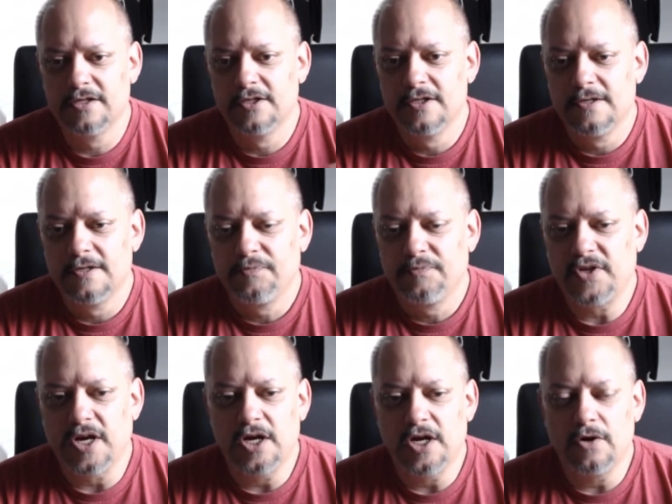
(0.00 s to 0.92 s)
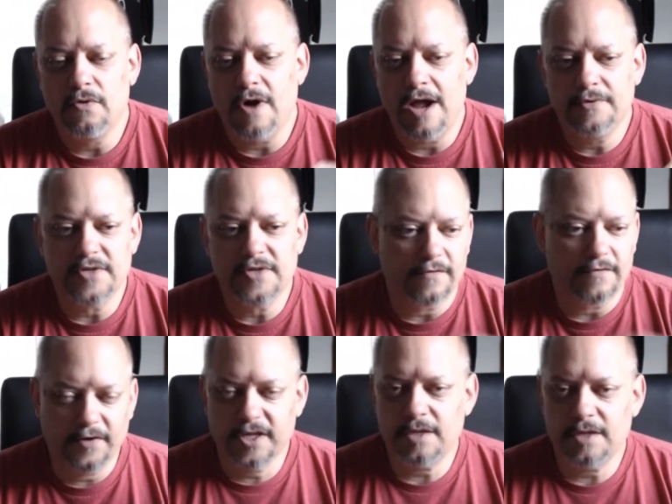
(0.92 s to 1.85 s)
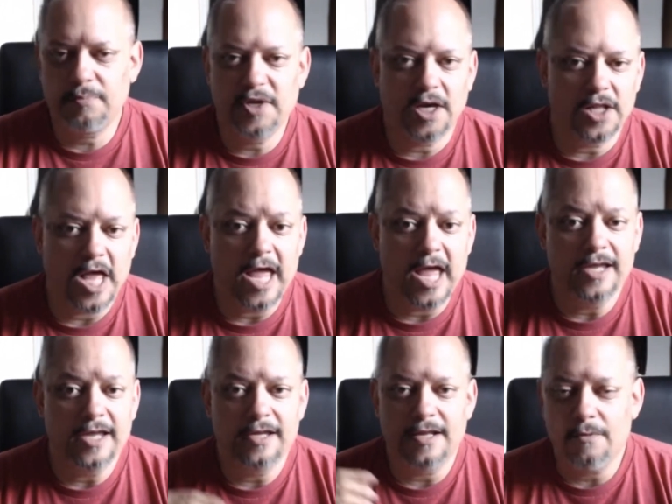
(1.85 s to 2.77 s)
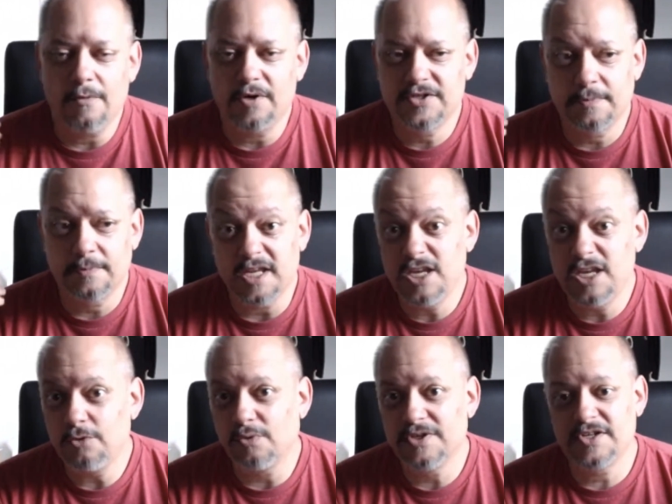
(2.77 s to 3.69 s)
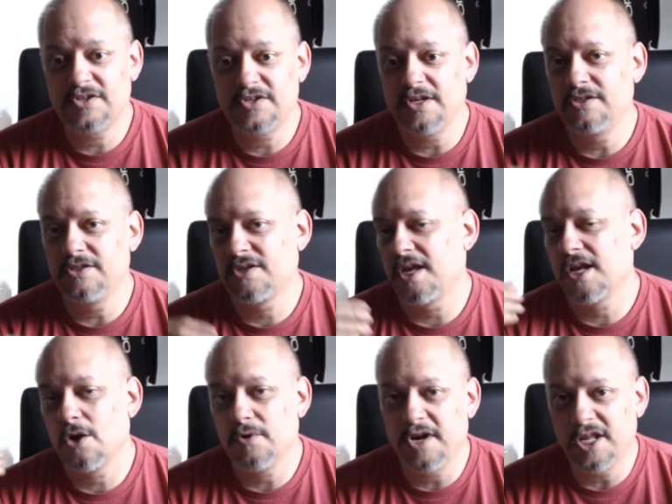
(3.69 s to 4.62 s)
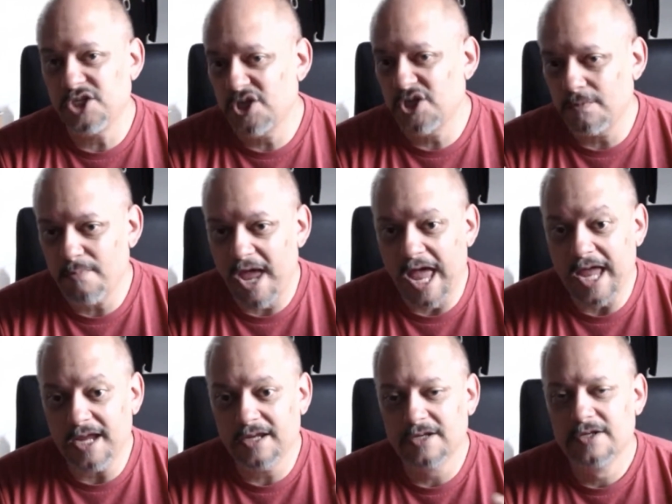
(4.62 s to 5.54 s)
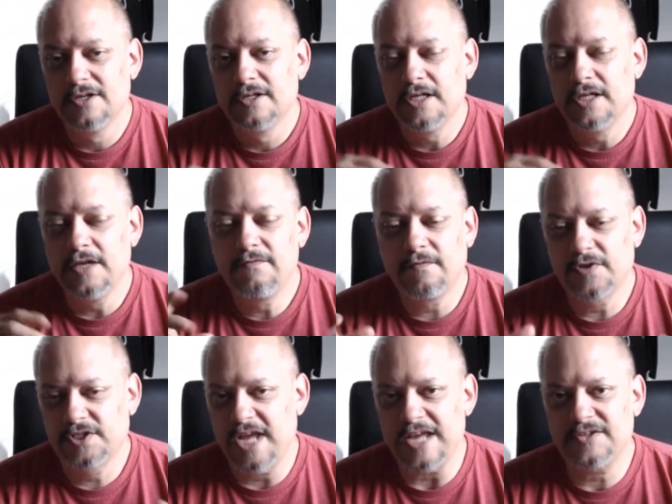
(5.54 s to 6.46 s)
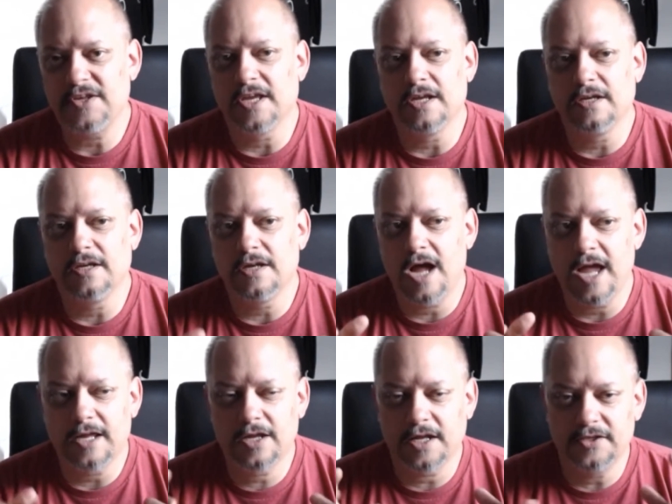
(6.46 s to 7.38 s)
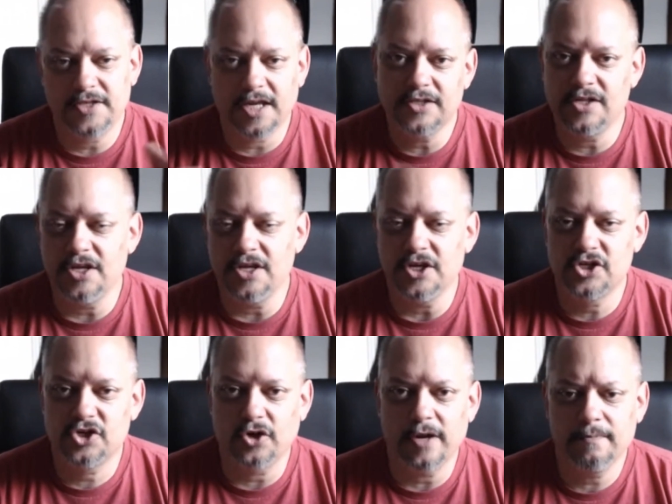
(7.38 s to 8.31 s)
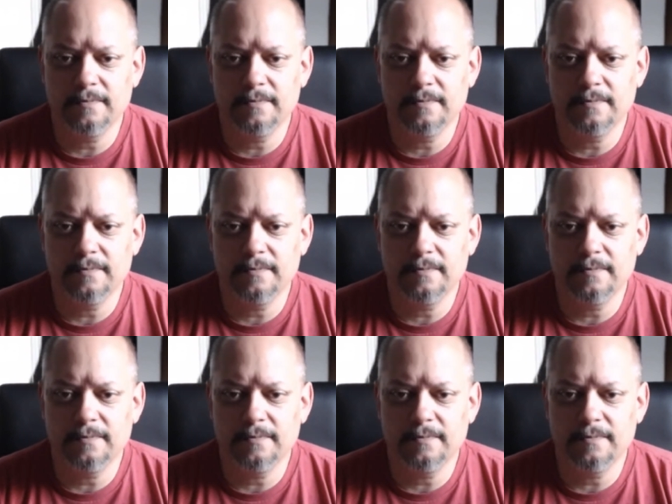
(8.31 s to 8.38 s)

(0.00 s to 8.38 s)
So I was like, forget the PLA. I want something heat resistant. It's got to go in an engine bay. Even for testing, I kind of take it to the extreme.